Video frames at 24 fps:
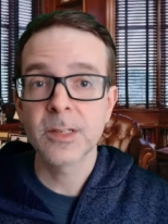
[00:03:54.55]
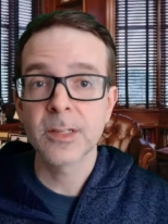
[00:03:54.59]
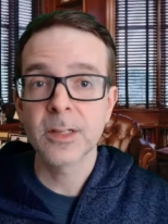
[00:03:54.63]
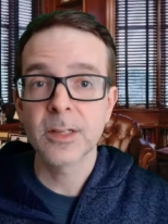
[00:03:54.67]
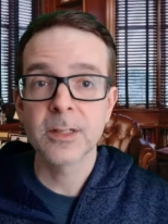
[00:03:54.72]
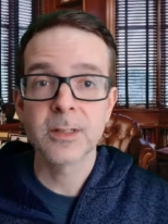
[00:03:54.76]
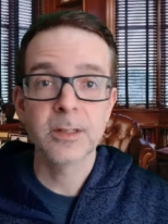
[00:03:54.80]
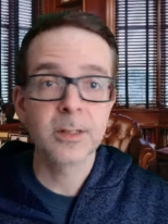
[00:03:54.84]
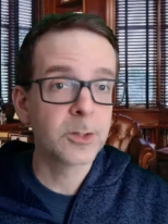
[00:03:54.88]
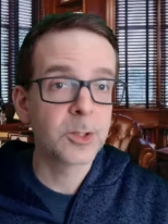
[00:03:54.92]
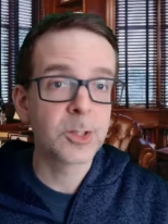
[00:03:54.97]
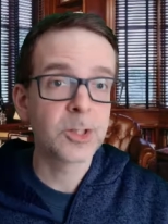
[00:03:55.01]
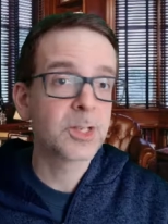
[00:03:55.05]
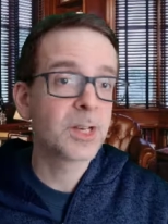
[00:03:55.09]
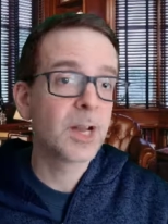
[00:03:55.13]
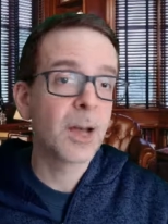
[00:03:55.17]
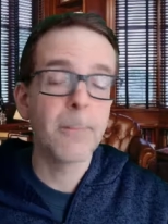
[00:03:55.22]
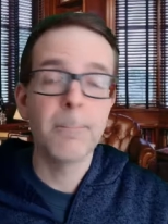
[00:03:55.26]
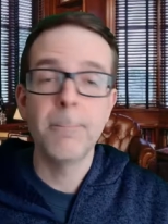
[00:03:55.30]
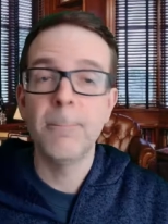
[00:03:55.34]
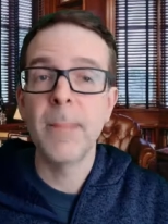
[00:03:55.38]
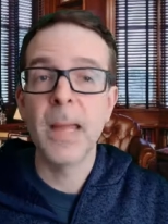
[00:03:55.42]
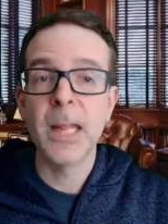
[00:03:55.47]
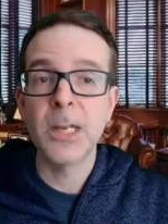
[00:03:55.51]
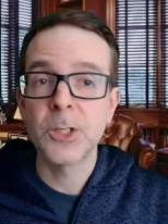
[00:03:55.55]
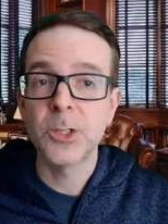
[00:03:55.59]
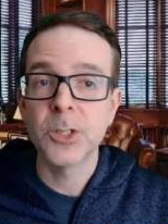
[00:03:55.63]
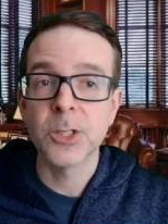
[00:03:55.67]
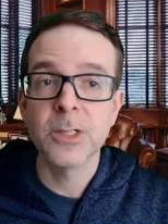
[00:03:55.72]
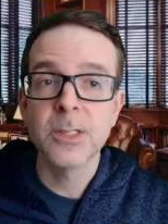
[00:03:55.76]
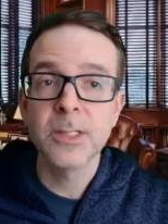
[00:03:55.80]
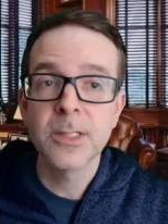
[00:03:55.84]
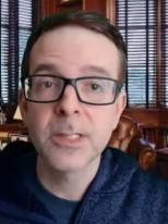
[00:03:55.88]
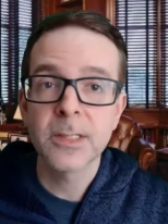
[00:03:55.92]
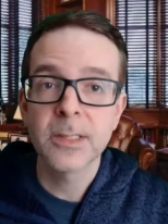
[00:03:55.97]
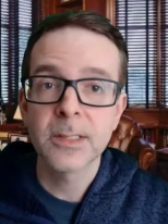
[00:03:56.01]
They're, they're just not
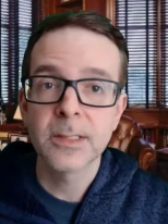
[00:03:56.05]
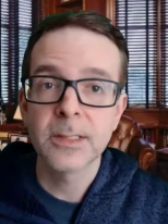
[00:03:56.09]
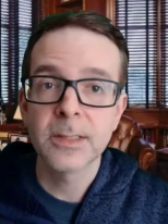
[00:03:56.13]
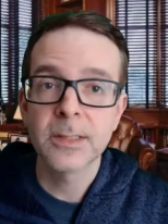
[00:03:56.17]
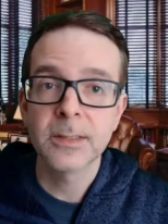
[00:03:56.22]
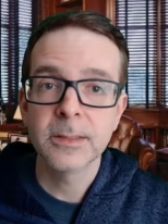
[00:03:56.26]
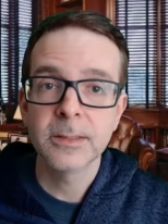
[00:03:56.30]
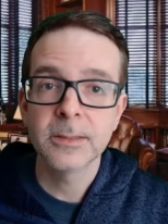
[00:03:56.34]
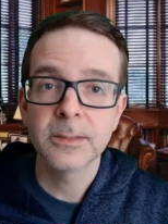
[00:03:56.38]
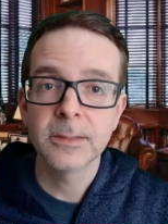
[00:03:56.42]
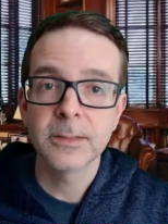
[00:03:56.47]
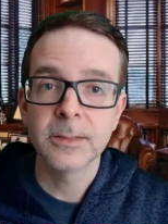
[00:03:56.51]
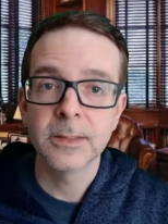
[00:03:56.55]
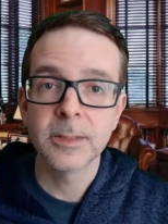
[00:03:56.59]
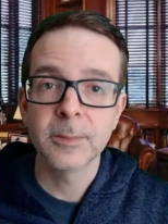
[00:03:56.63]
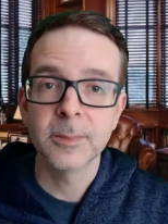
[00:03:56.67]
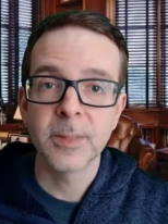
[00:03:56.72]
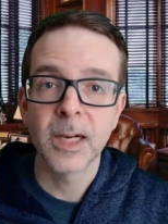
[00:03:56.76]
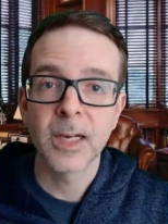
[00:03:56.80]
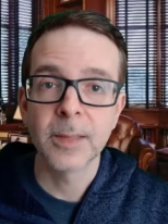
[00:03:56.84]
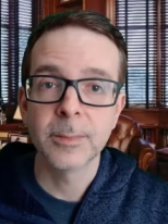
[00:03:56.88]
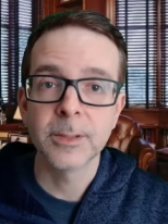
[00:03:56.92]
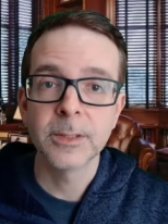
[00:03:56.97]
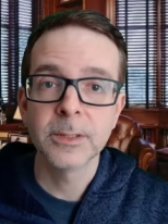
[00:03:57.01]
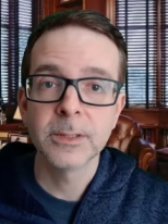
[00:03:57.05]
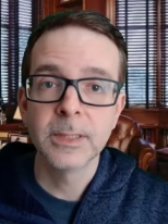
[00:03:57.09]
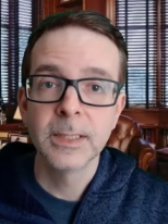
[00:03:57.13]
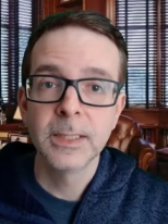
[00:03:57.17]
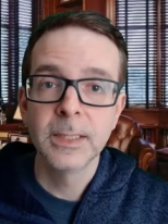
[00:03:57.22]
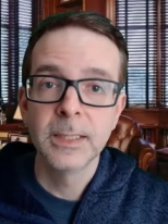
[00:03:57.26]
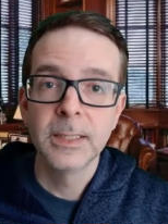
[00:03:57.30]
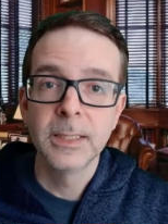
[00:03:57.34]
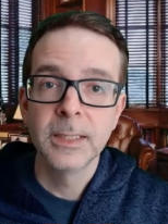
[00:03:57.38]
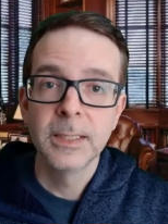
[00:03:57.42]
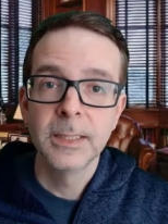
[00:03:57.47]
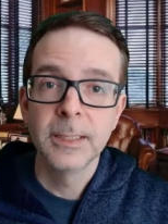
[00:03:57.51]
mentioned in the Bible.
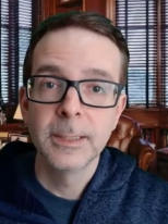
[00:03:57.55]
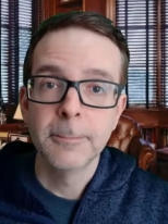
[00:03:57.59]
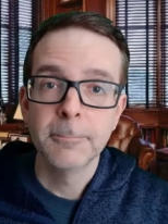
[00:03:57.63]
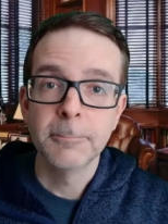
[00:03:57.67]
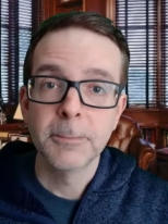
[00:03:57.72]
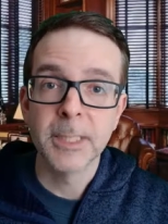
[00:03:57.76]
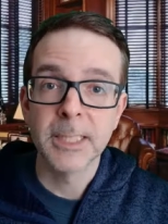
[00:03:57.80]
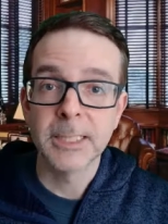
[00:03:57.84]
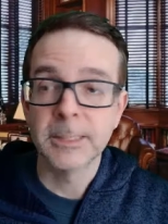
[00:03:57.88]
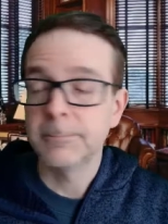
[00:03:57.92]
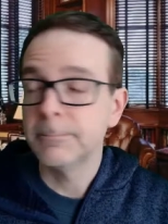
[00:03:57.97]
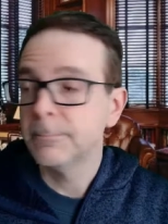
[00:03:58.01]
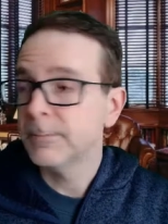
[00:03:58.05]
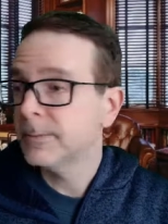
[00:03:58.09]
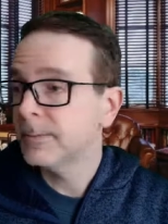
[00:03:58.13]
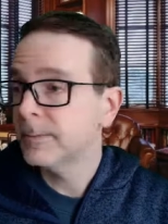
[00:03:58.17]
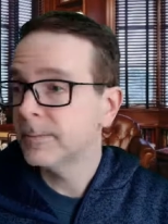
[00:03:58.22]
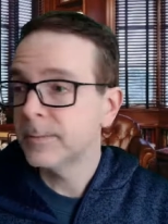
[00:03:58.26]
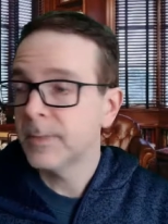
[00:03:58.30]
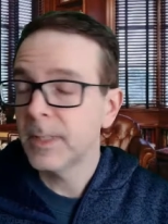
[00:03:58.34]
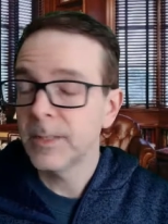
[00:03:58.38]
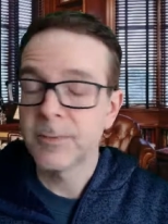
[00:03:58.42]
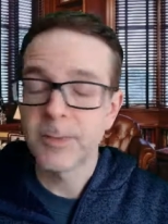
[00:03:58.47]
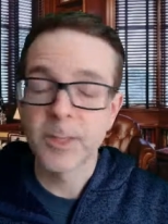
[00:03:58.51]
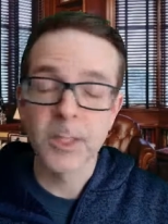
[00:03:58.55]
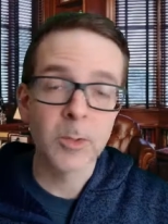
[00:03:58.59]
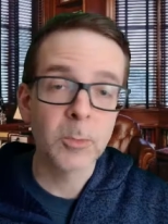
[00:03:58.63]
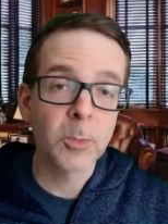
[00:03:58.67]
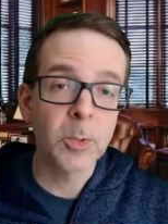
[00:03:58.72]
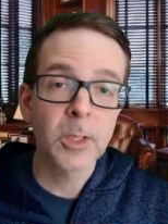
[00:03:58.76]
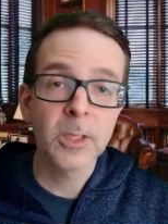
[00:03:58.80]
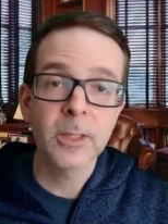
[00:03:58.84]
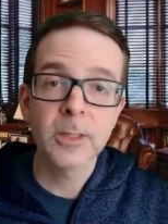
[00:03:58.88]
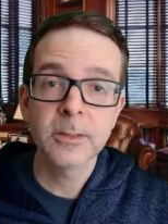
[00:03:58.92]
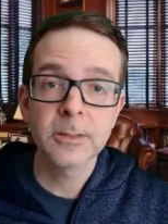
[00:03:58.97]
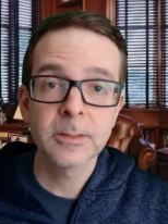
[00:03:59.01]
But if there
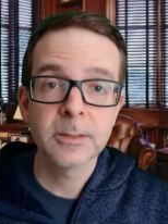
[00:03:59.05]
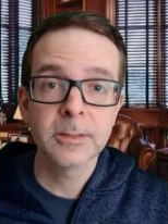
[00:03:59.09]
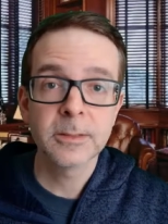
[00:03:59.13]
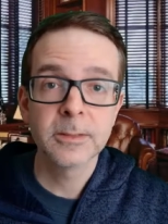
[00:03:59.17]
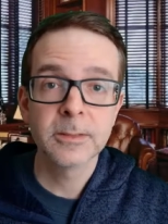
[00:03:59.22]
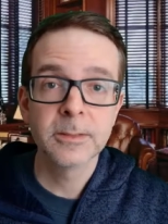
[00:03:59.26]
were,